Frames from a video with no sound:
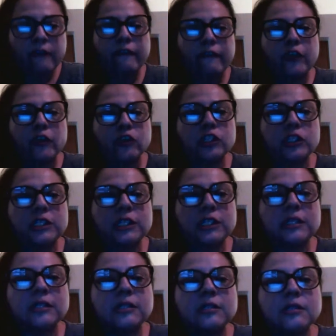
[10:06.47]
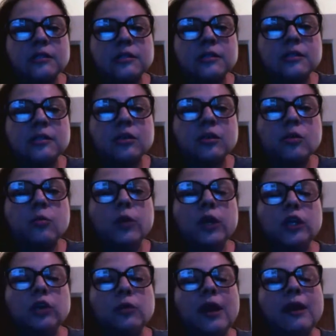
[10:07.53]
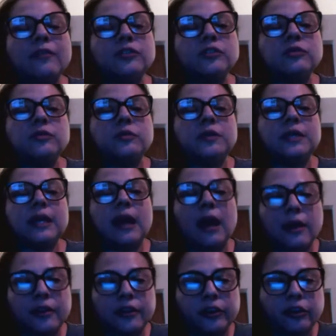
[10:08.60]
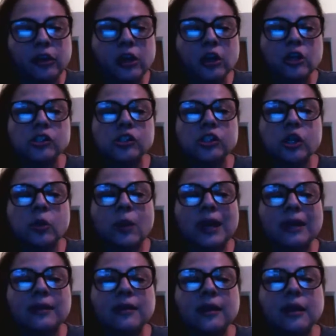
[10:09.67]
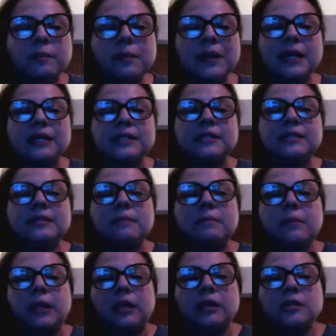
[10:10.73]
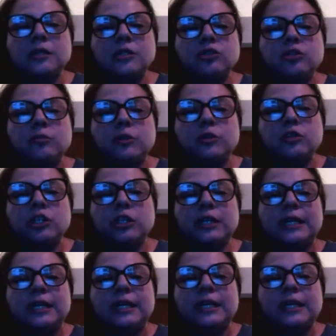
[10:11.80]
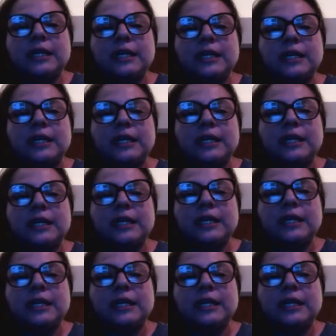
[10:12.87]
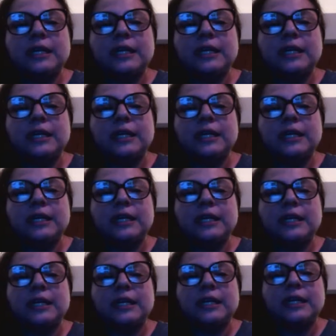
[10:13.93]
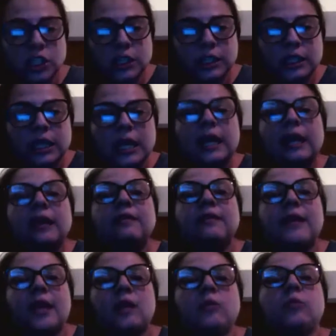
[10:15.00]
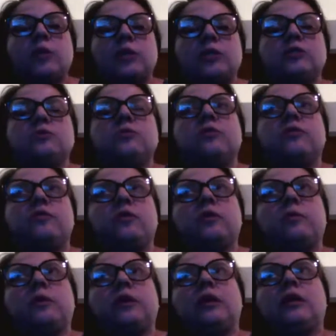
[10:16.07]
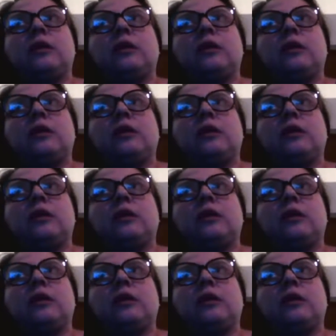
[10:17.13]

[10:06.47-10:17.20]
versus when you have to do the other. So I think because it's the mean of distribution, it's just 10. If it was the standard deviation, then we do the formula.